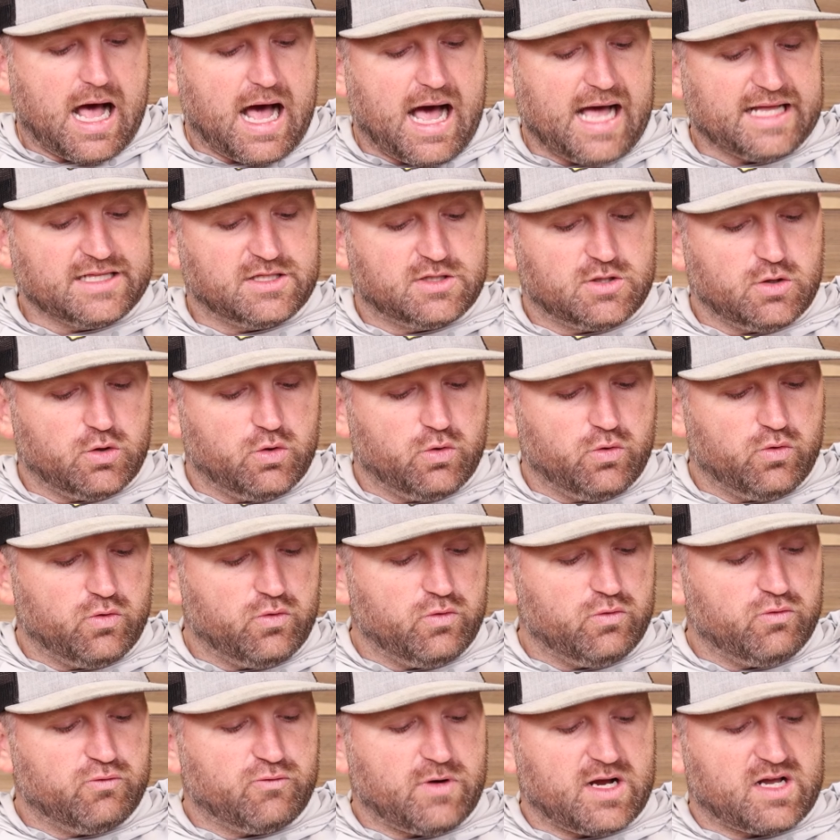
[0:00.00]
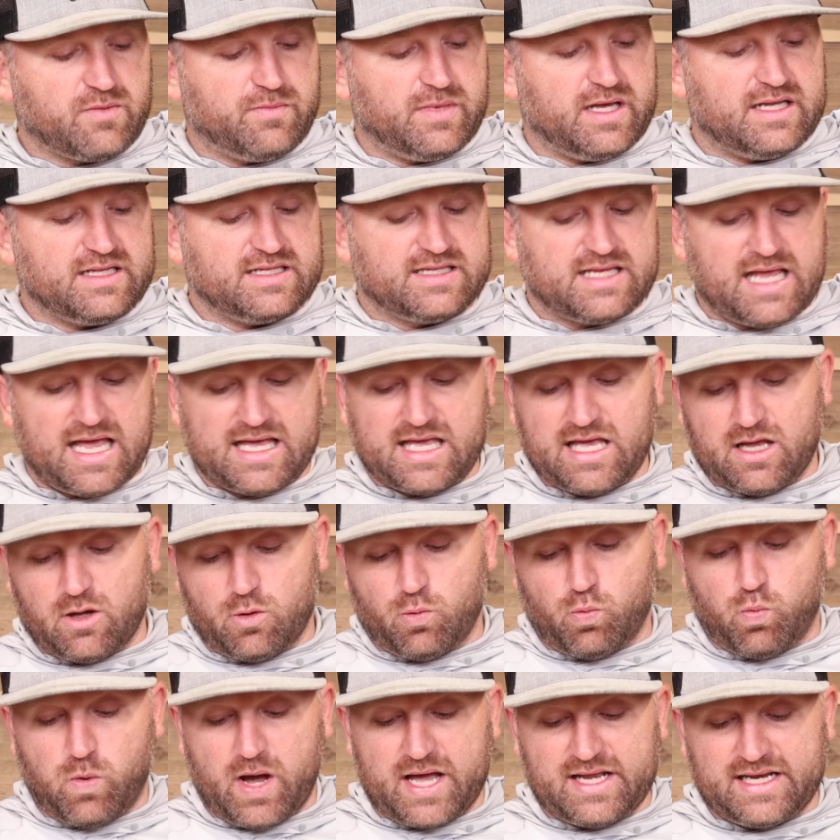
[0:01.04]
I do recommend taking
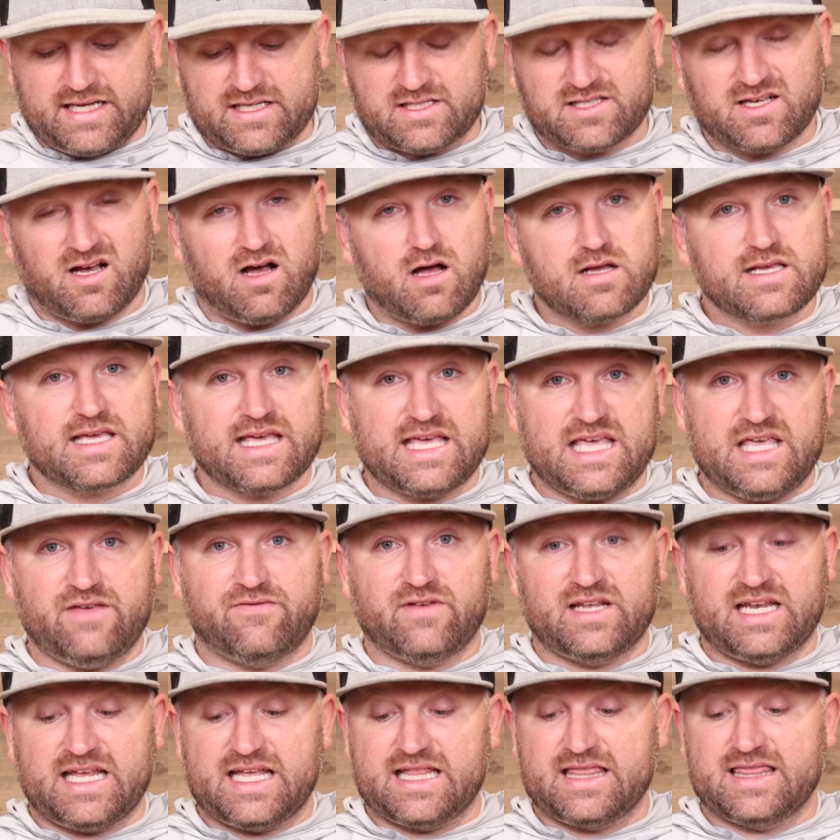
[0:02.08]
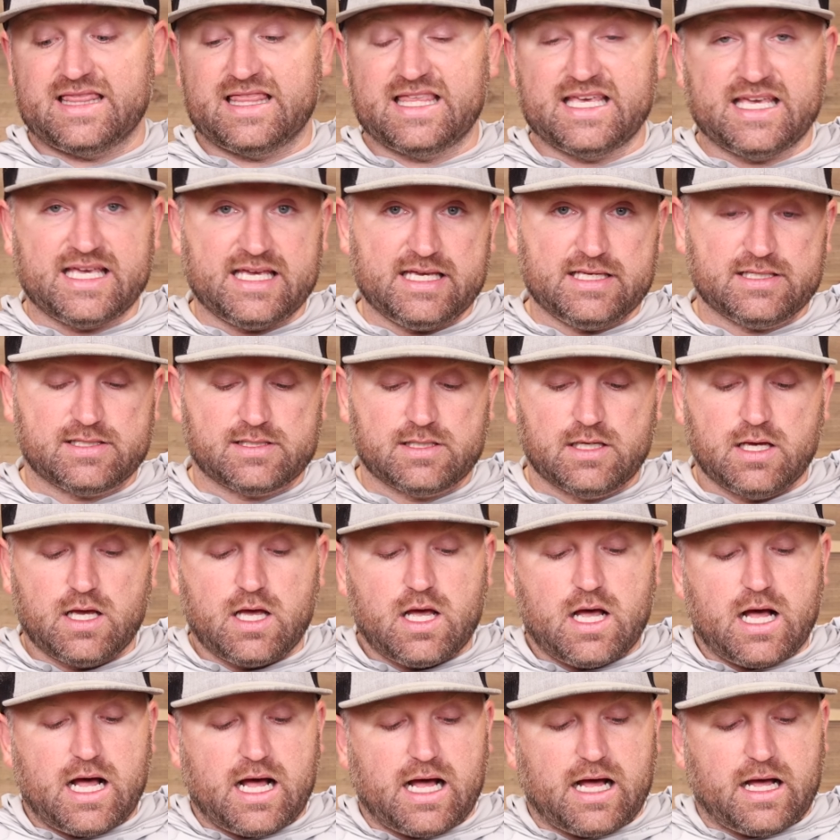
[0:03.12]
a wading sock even in these
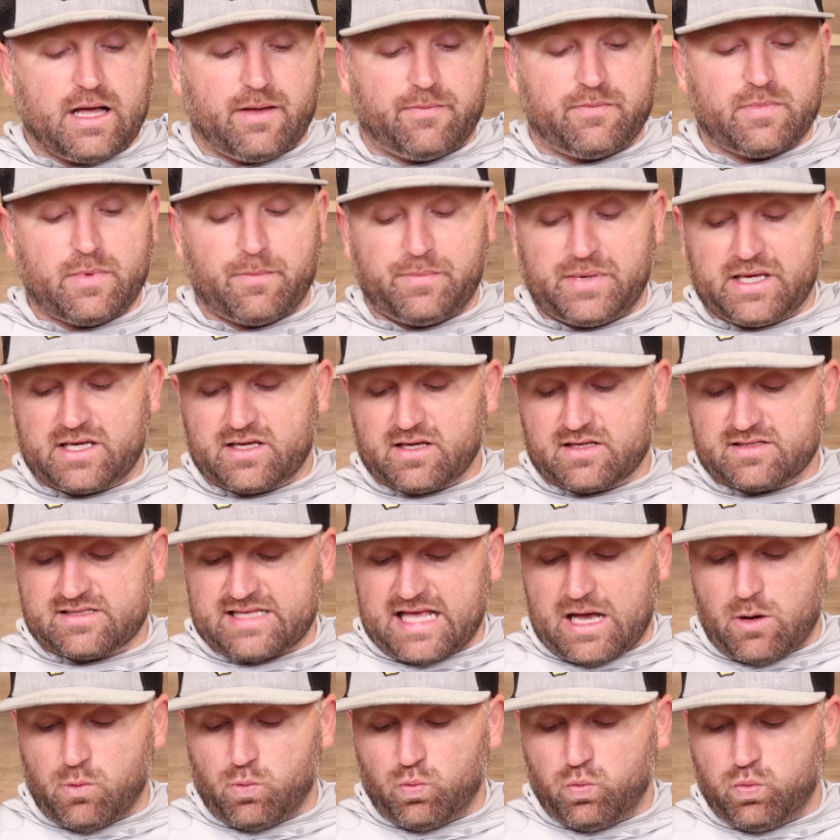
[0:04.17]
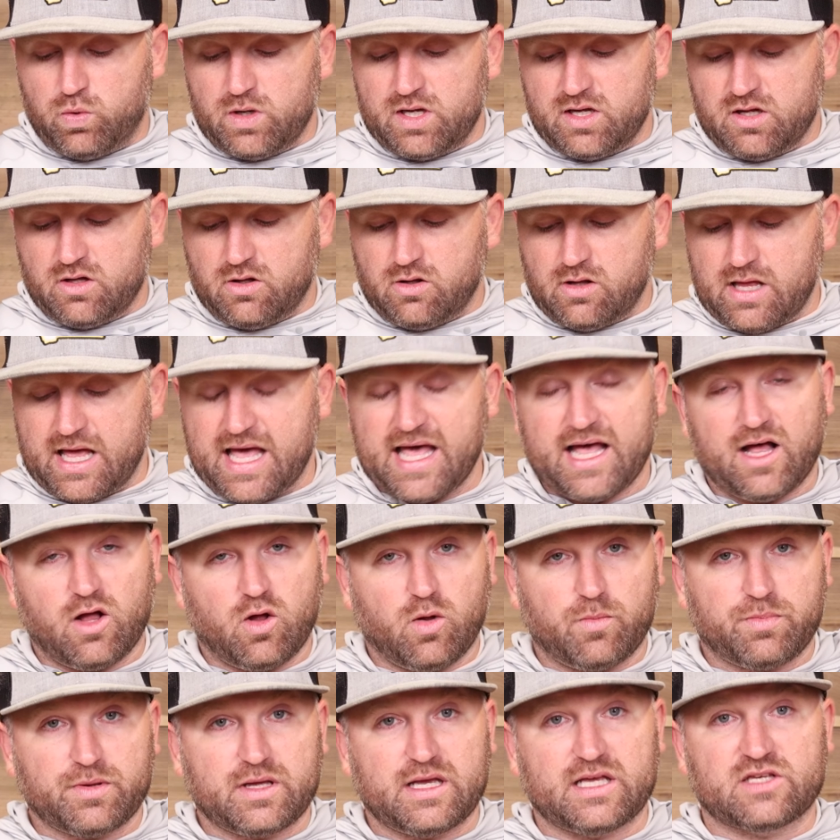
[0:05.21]
because that will
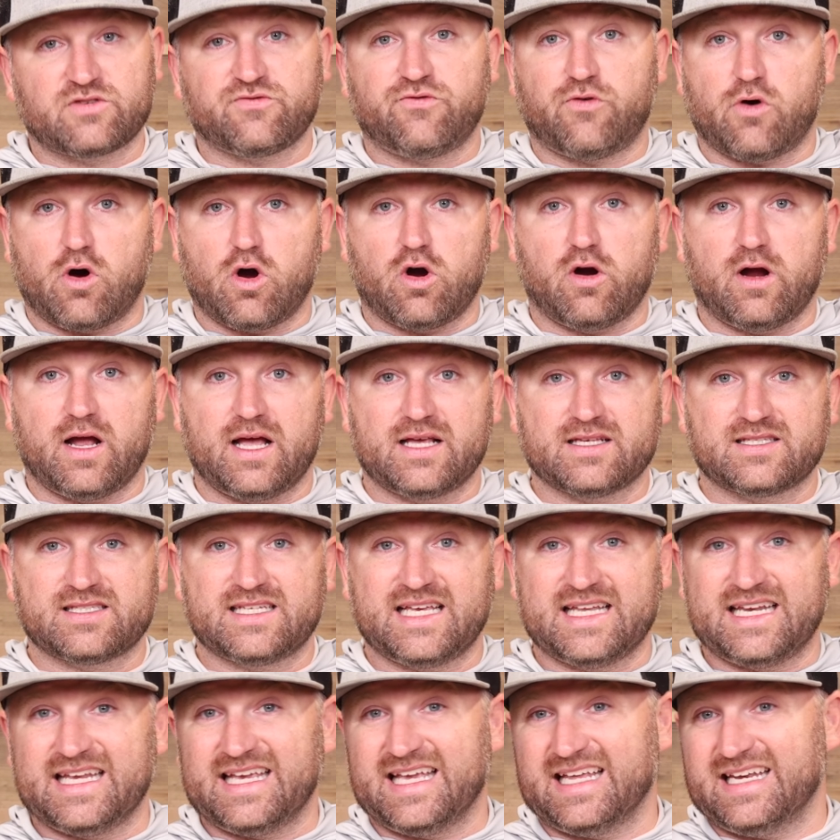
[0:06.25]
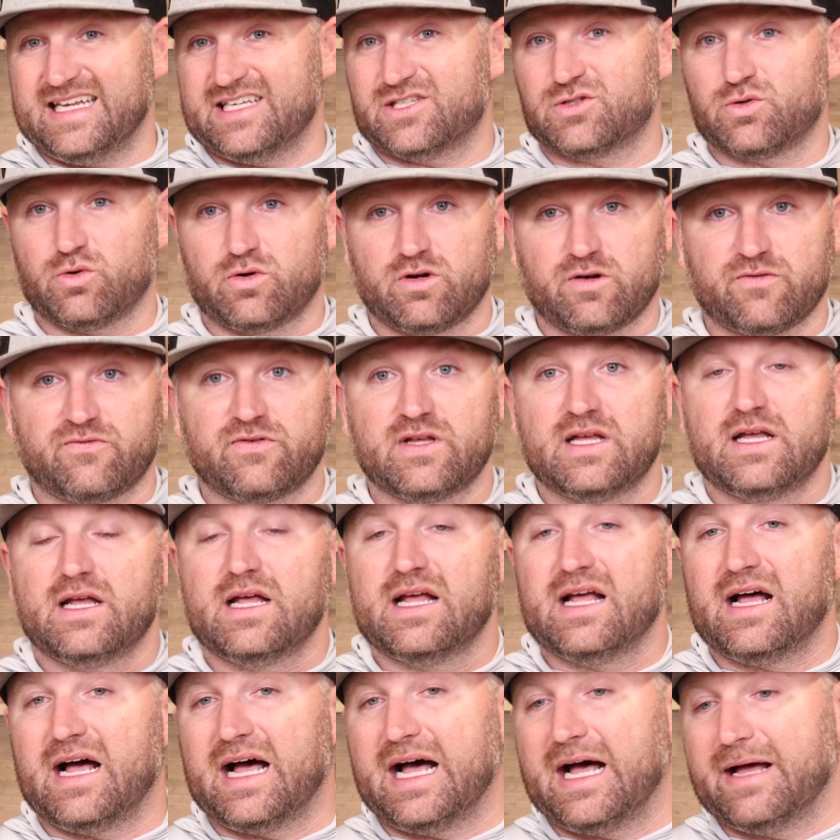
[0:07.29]
help as far as getting any sort of
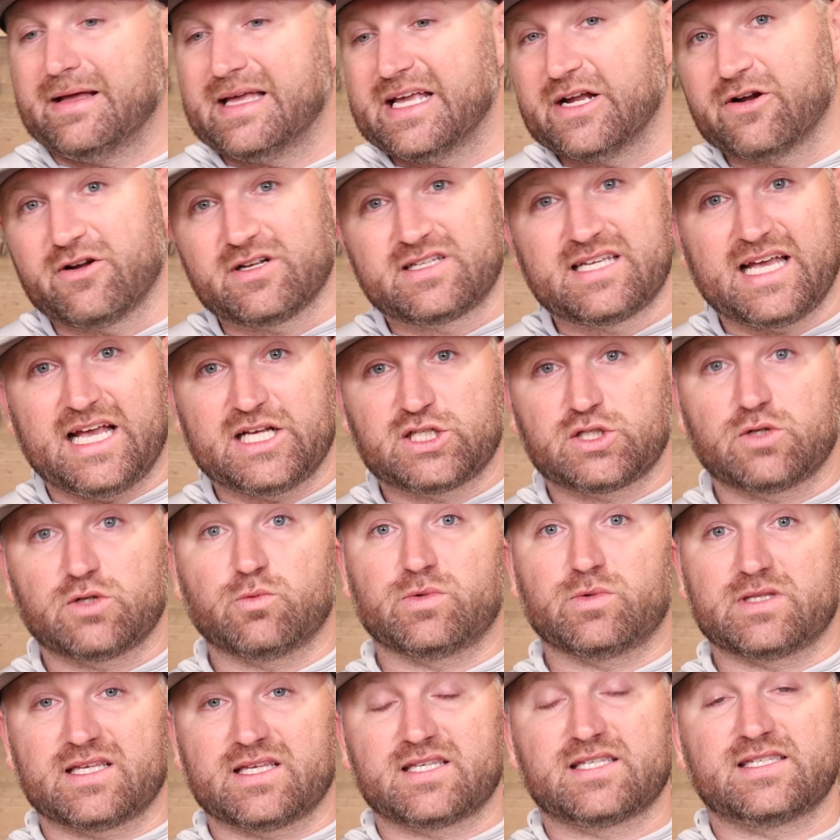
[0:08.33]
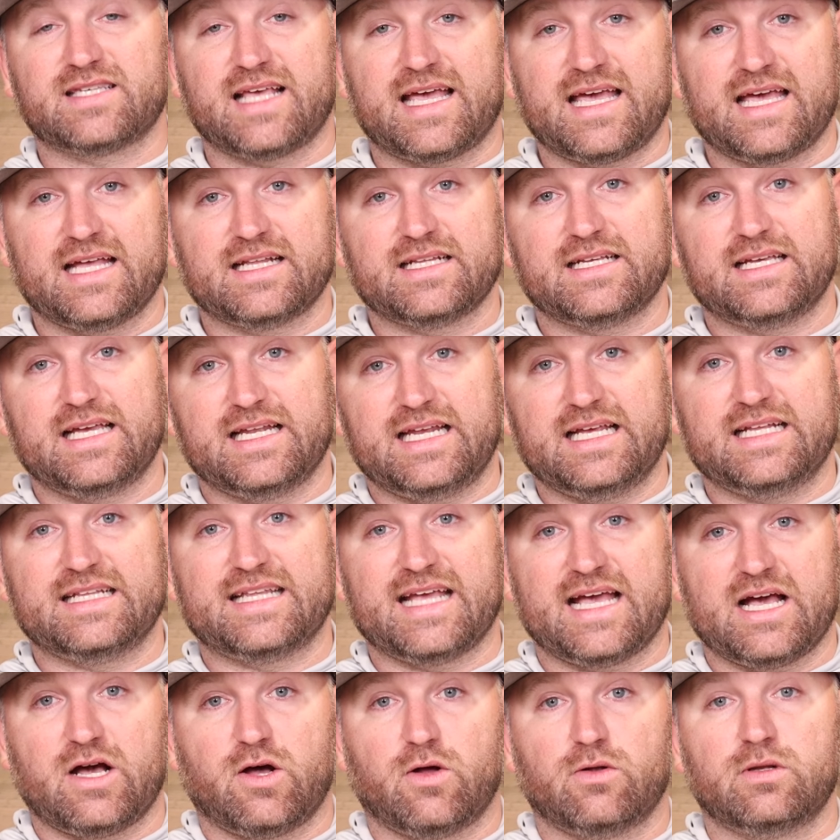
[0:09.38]
irritation with the sand getting
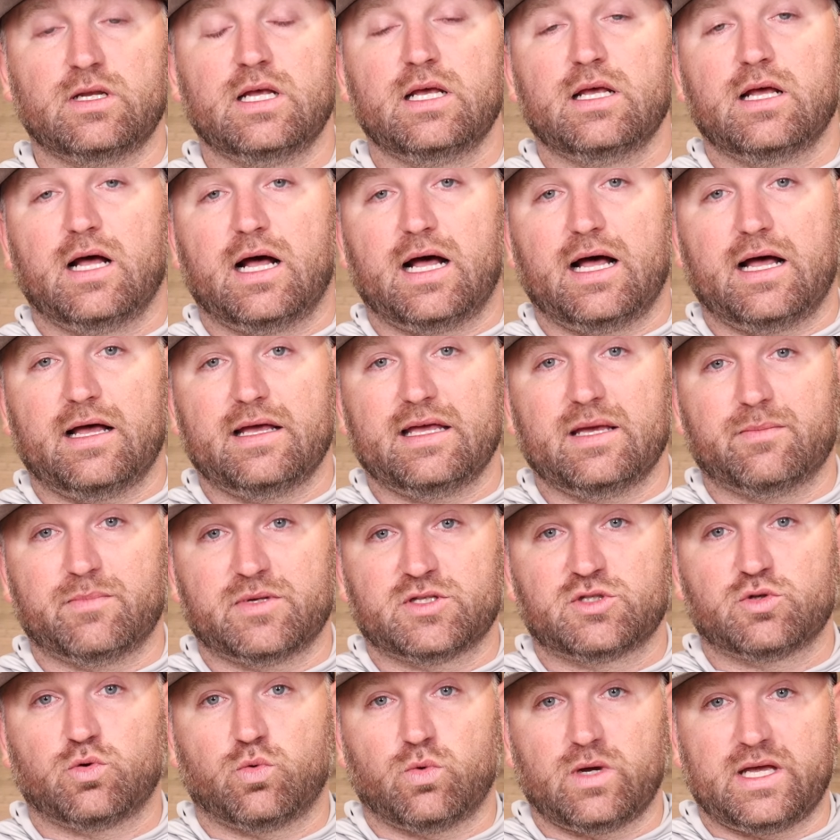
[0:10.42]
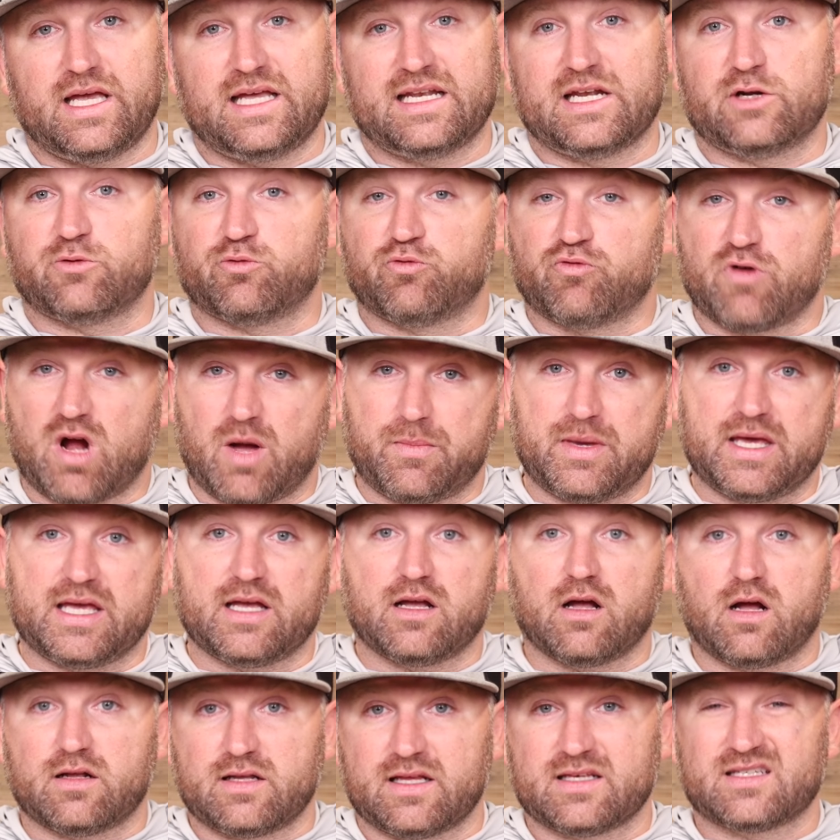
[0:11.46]
down in between and
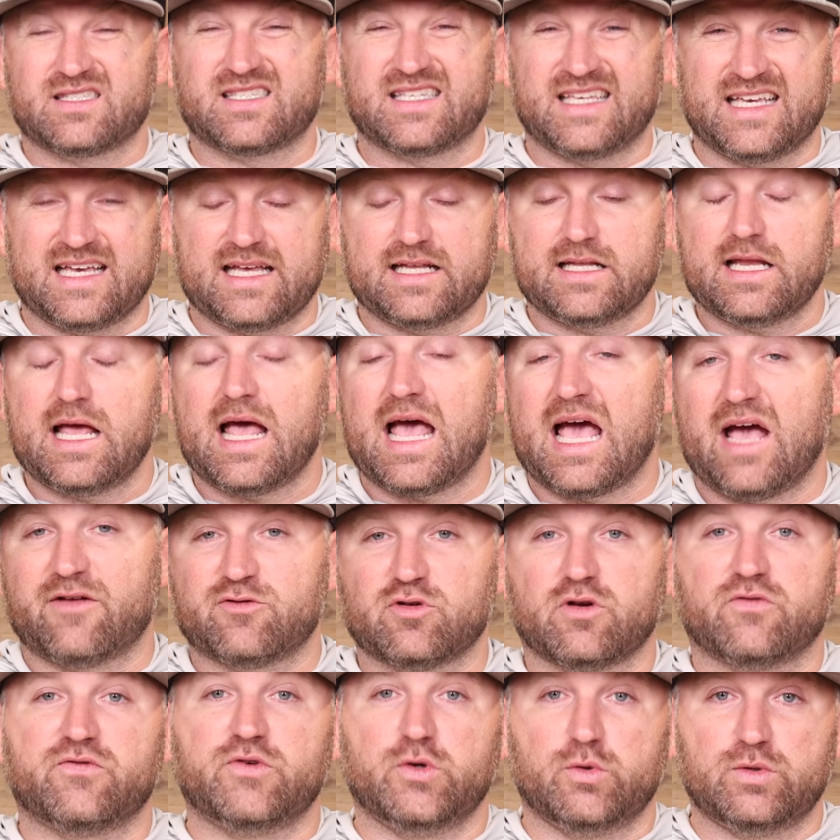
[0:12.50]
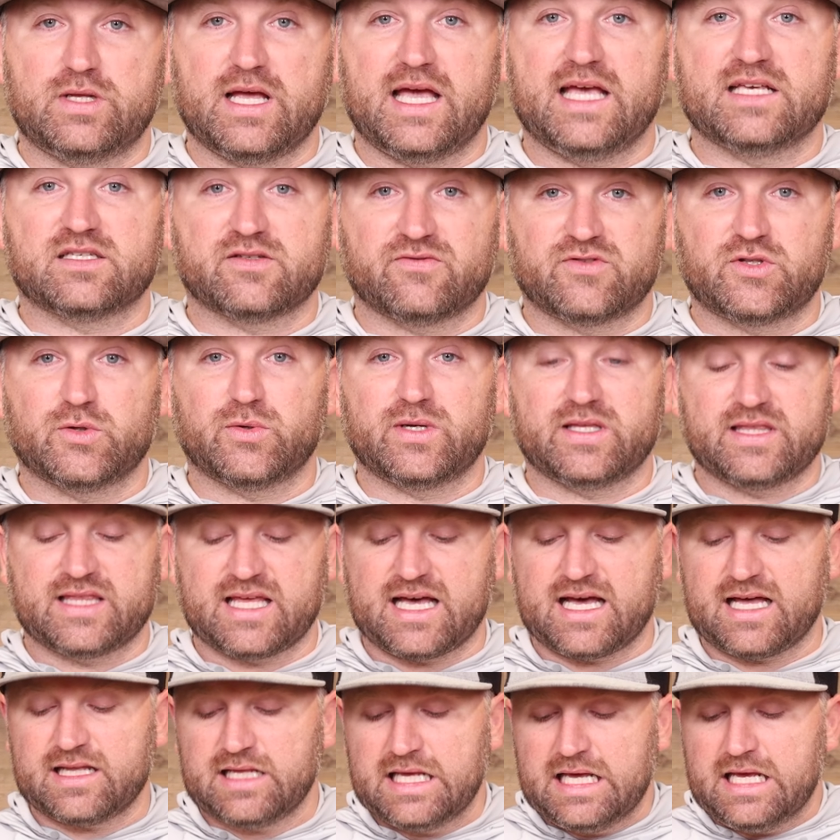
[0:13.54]
rubbing on the skin. After a few days of doing
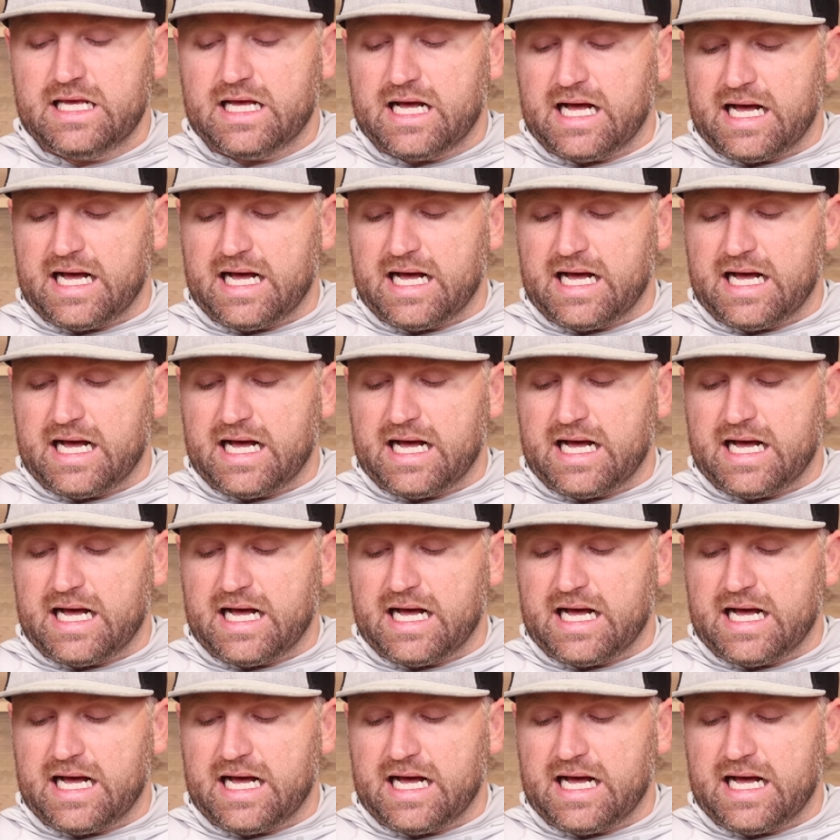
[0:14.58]
that,